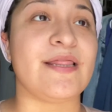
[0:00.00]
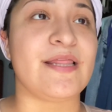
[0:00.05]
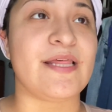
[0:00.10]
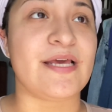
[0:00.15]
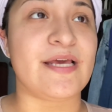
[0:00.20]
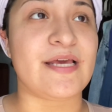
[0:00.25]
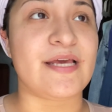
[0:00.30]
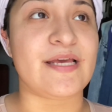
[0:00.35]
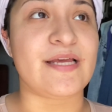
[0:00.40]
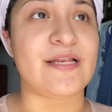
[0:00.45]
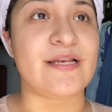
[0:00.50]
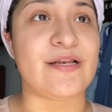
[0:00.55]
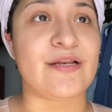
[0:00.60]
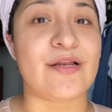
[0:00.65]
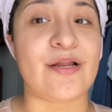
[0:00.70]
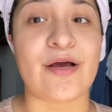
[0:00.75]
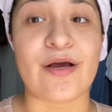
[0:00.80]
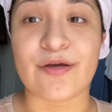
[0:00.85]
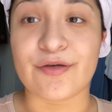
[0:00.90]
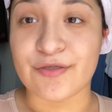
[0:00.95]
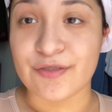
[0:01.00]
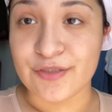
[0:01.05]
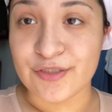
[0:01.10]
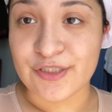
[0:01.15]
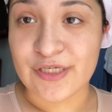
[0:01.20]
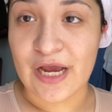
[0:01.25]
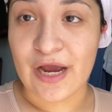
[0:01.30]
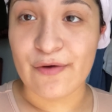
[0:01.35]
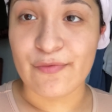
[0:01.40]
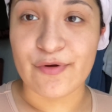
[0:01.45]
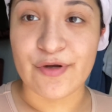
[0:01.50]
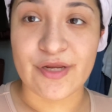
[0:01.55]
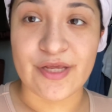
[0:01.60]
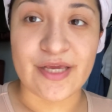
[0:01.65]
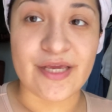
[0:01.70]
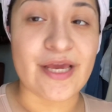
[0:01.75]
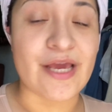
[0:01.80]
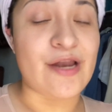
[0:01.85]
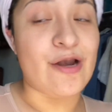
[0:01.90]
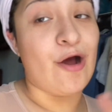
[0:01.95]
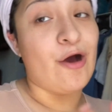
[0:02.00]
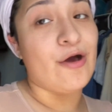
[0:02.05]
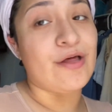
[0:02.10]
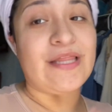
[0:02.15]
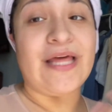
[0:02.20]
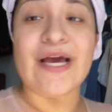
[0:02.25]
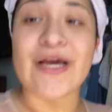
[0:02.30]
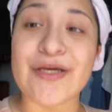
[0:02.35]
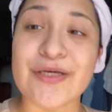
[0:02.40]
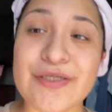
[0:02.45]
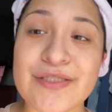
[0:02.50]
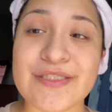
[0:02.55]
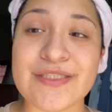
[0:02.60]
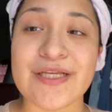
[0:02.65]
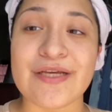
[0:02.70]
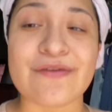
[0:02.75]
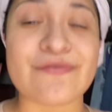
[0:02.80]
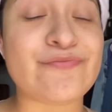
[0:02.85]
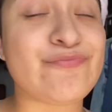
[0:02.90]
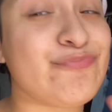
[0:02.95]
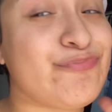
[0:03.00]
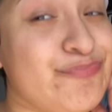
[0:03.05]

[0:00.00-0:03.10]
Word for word: then showering and all that good stuff